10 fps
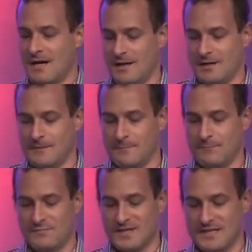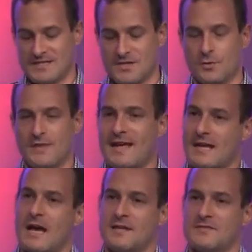Um, and so
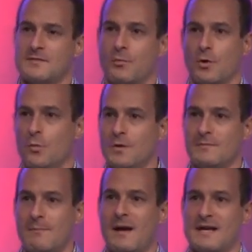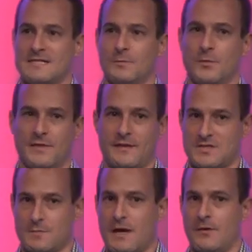that kind of support wouldn't be possible without
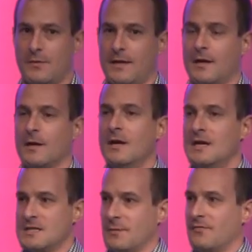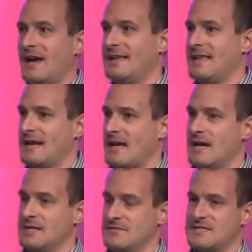Sprout there to provide that
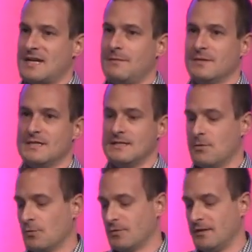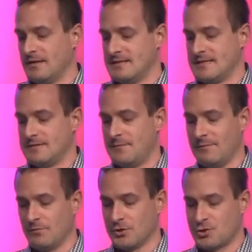kind of stipend in order to
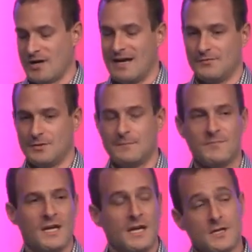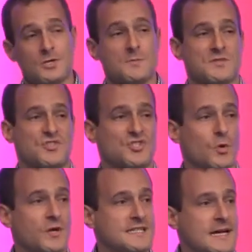people to travel. In terms of
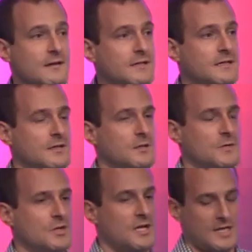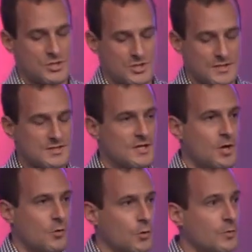storytelling and communications,
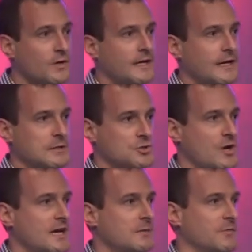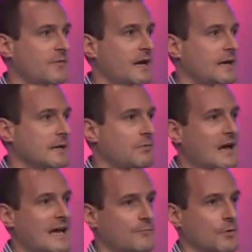we're really trying to provide a
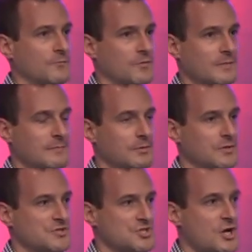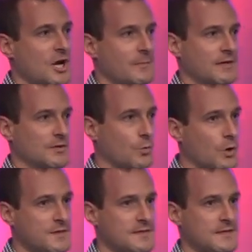platform for people to talk about the
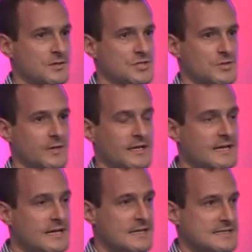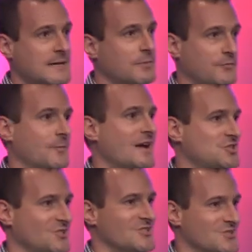work that they're doing separate from
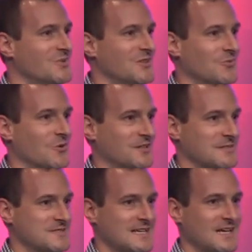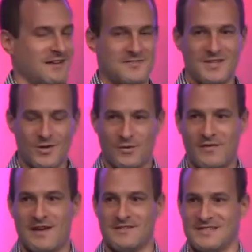actually doing the work themselves. We've
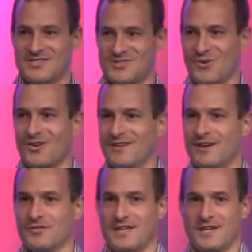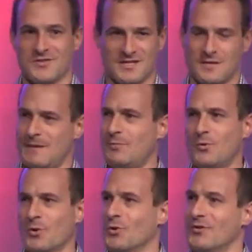found historically over the years that the people
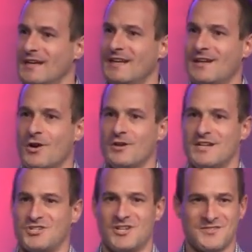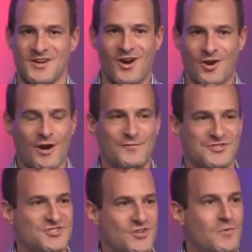who are leading our initiatives are often
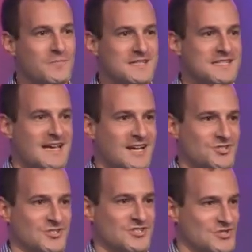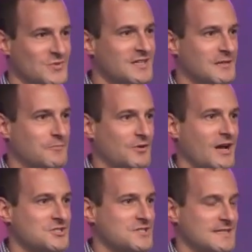so busy actually doing the
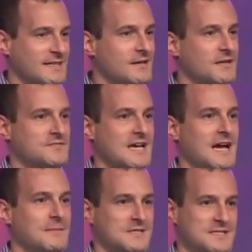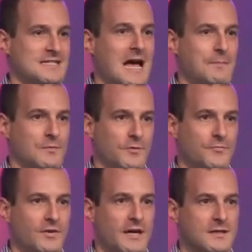projects that they don't have time to stop and
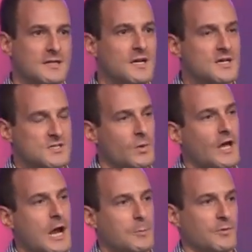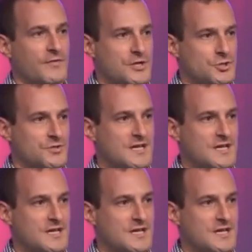reflect. So we hire professional